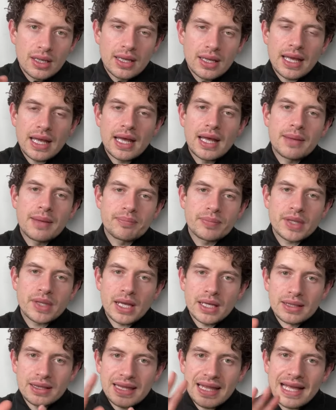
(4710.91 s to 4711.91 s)
And
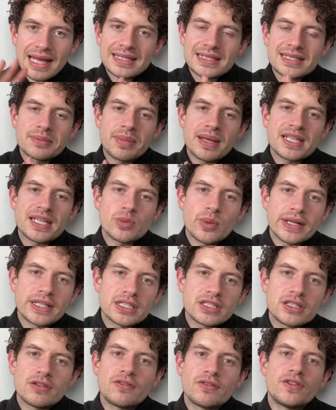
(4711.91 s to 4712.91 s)
that's the best way
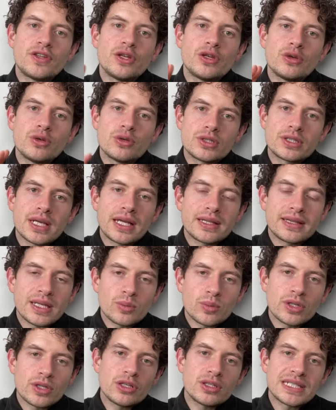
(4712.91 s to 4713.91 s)
to diffuse. And
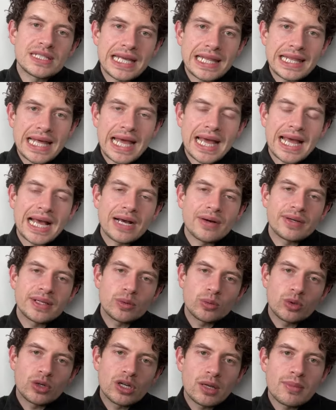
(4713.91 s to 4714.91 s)
then when you take that out,
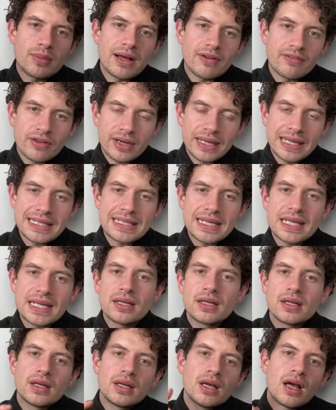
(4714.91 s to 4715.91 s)
it will come out very easily.
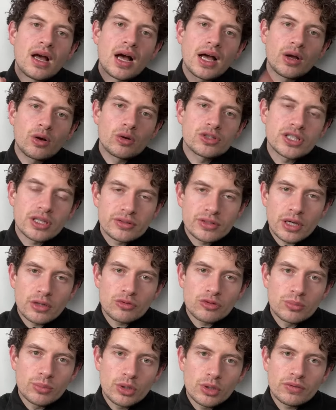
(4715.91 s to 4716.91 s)
I also
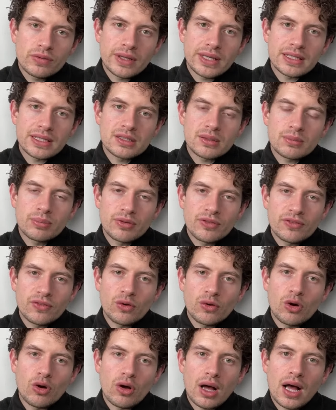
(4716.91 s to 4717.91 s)
don't remove it
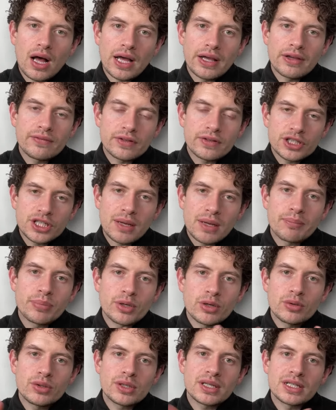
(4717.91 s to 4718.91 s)
before I've
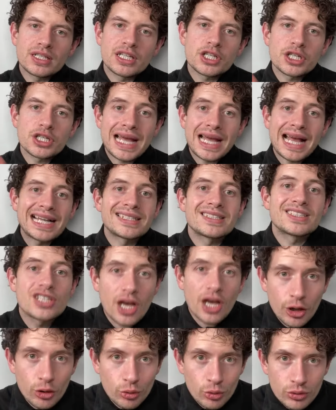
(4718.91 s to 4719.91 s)
shampooed, conditioned and
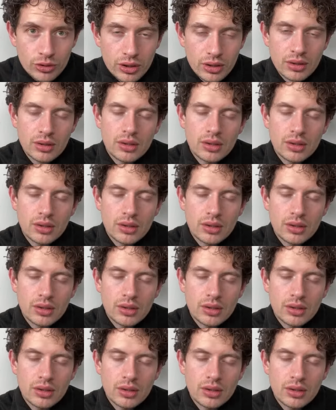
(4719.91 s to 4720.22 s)
toned.